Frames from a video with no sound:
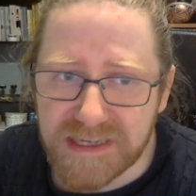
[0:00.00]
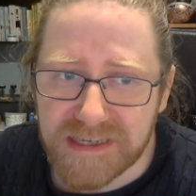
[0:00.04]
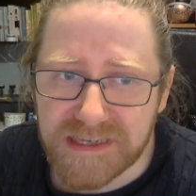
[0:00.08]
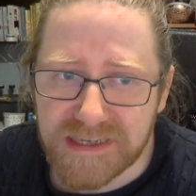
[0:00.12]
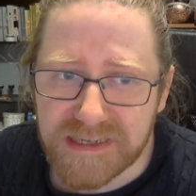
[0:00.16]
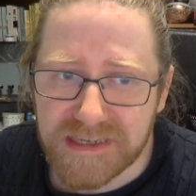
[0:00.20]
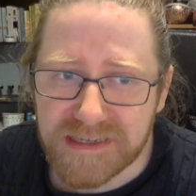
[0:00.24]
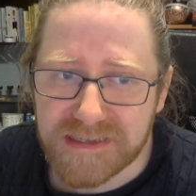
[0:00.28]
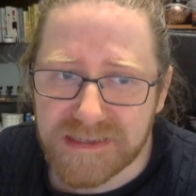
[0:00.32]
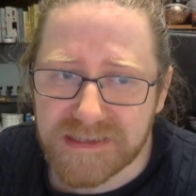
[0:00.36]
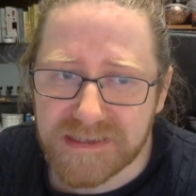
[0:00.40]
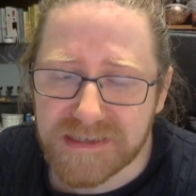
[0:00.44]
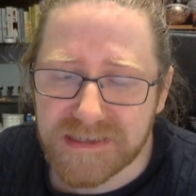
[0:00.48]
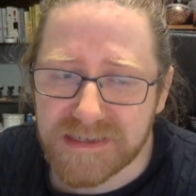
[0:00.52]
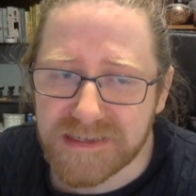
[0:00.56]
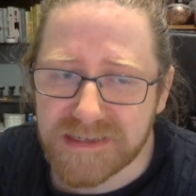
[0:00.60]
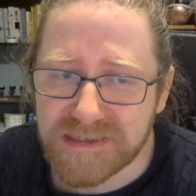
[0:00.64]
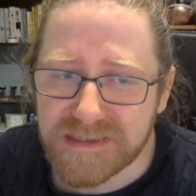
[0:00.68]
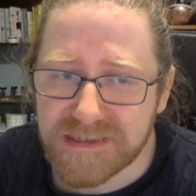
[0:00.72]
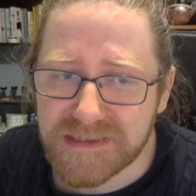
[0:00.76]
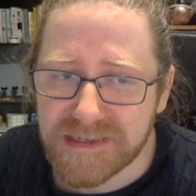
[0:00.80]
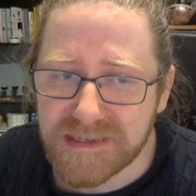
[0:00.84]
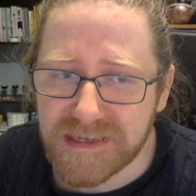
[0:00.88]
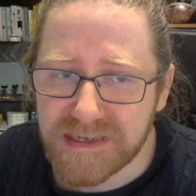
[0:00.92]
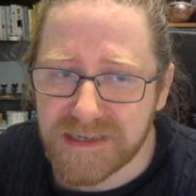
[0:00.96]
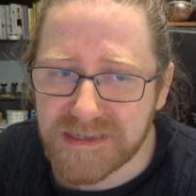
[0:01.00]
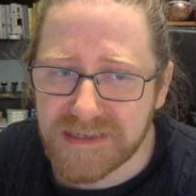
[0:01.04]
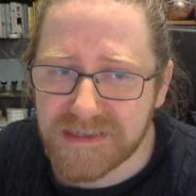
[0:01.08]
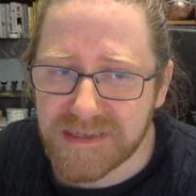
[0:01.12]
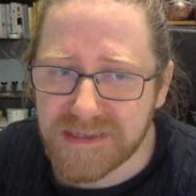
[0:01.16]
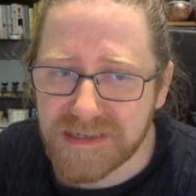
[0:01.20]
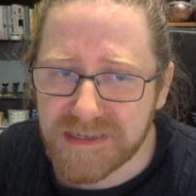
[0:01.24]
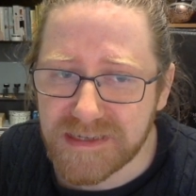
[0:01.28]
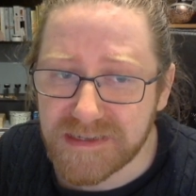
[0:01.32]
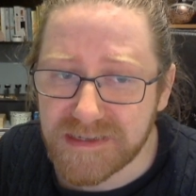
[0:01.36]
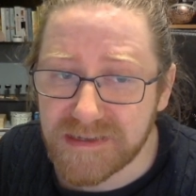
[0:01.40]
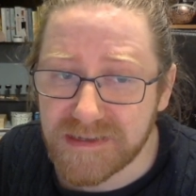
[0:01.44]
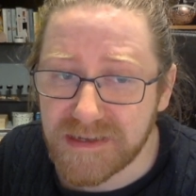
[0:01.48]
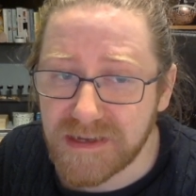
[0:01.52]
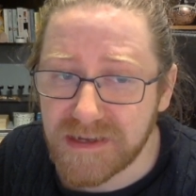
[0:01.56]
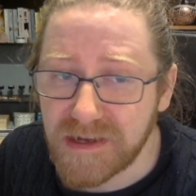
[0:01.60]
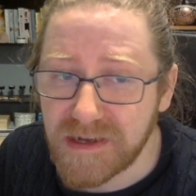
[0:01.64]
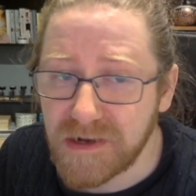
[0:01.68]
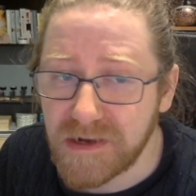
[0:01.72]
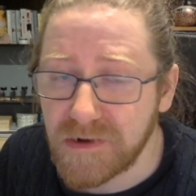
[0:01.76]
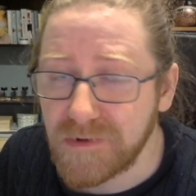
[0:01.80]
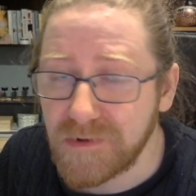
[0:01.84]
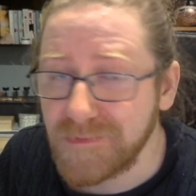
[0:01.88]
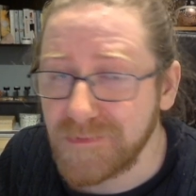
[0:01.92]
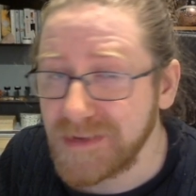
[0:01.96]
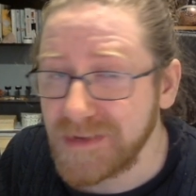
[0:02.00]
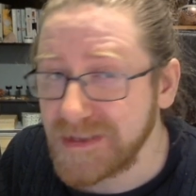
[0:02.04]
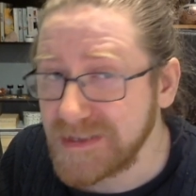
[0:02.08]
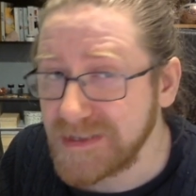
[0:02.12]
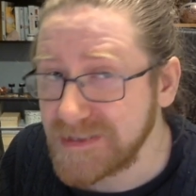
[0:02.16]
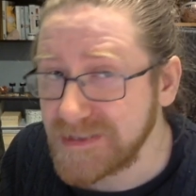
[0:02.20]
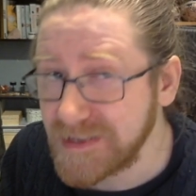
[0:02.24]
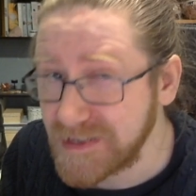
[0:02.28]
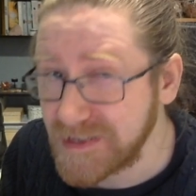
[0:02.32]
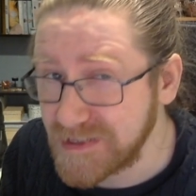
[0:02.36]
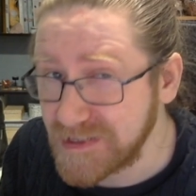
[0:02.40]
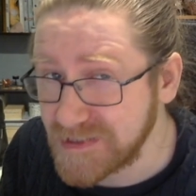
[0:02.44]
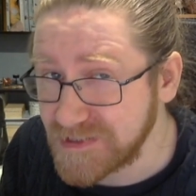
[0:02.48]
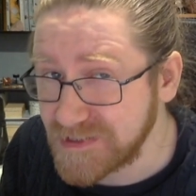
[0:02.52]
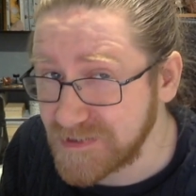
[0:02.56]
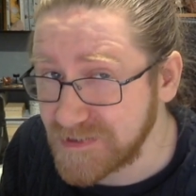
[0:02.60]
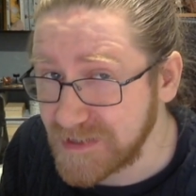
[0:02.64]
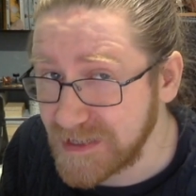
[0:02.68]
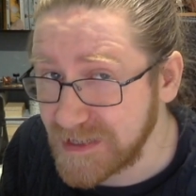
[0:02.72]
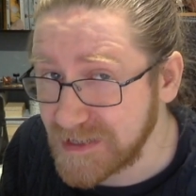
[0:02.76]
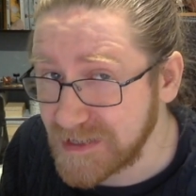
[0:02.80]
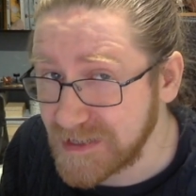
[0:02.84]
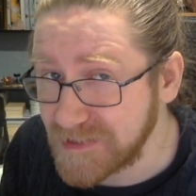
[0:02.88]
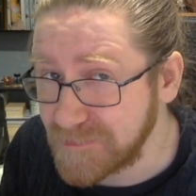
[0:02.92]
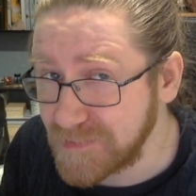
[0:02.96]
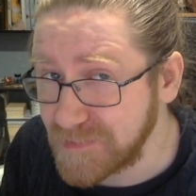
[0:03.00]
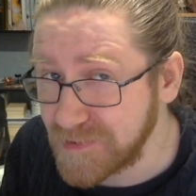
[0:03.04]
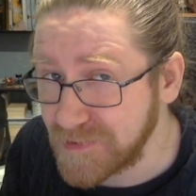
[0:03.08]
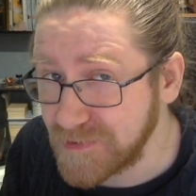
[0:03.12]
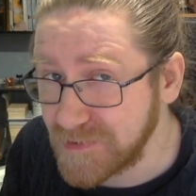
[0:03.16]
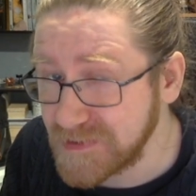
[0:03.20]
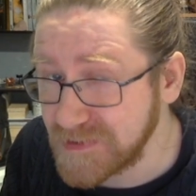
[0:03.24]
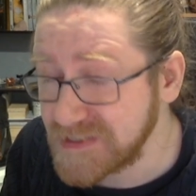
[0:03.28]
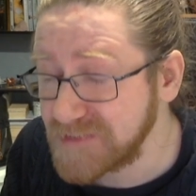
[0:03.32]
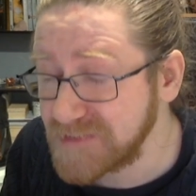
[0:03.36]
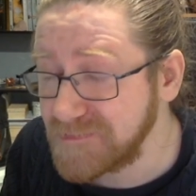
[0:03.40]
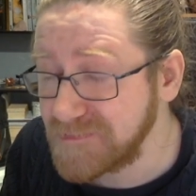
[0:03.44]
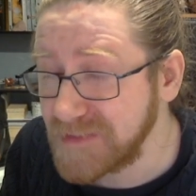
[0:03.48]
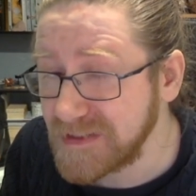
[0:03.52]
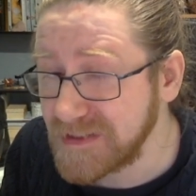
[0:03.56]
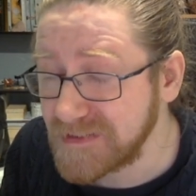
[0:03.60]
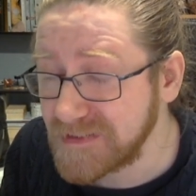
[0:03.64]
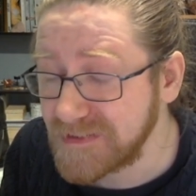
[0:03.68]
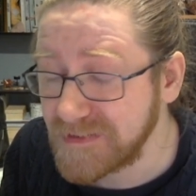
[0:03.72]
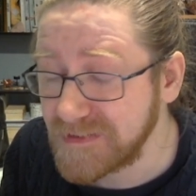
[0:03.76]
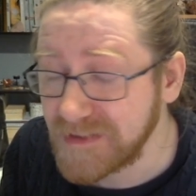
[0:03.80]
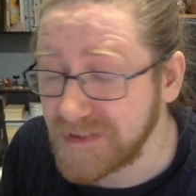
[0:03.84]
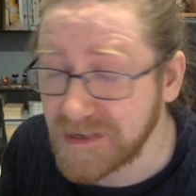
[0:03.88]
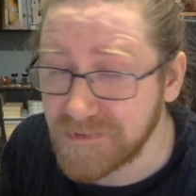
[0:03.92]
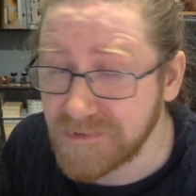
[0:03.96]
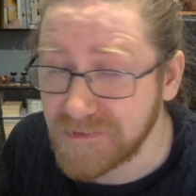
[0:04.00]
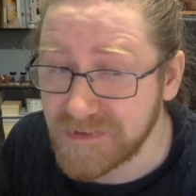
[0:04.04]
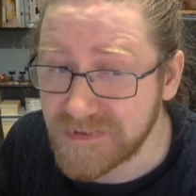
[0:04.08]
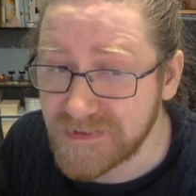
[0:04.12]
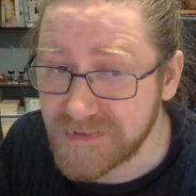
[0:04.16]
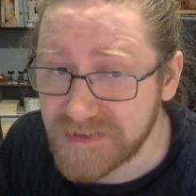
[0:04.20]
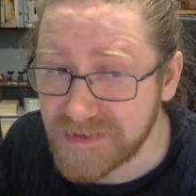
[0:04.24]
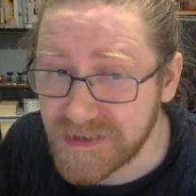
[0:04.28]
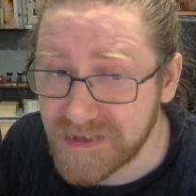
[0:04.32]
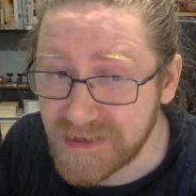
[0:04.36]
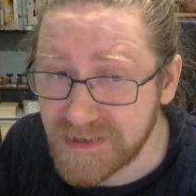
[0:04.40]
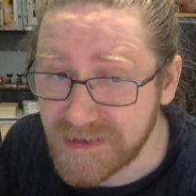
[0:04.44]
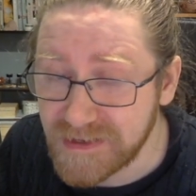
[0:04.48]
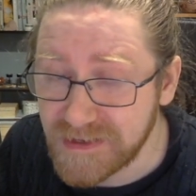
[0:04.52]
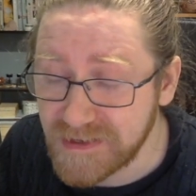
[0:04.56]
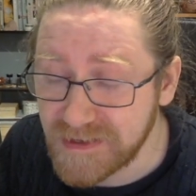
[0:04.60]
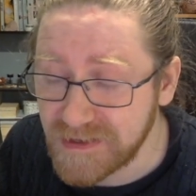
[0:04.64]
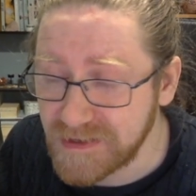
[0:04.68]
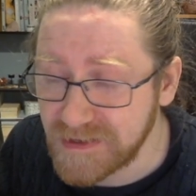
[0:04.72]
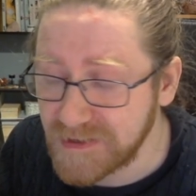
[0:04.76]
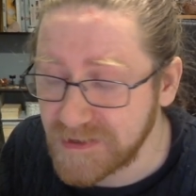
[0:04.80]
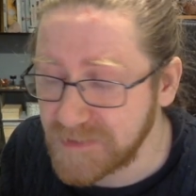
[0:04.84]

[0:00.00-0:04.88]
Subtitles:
it takes in how many seconds you get per smelting everyday